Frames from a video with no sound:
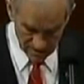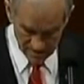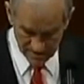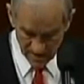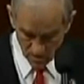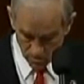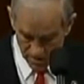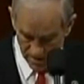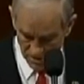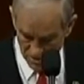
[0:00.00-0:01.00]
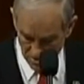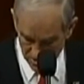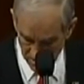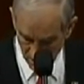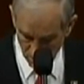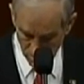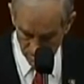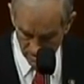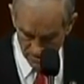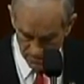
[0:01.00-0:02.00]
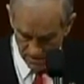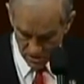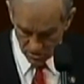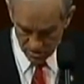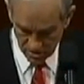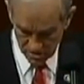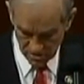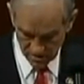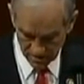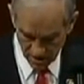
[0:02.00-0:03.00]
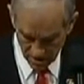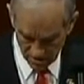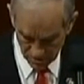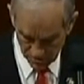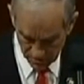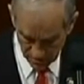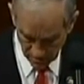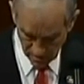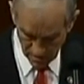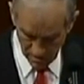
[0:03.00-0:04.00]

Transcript: The latest outrage is the current administration's acknowledgement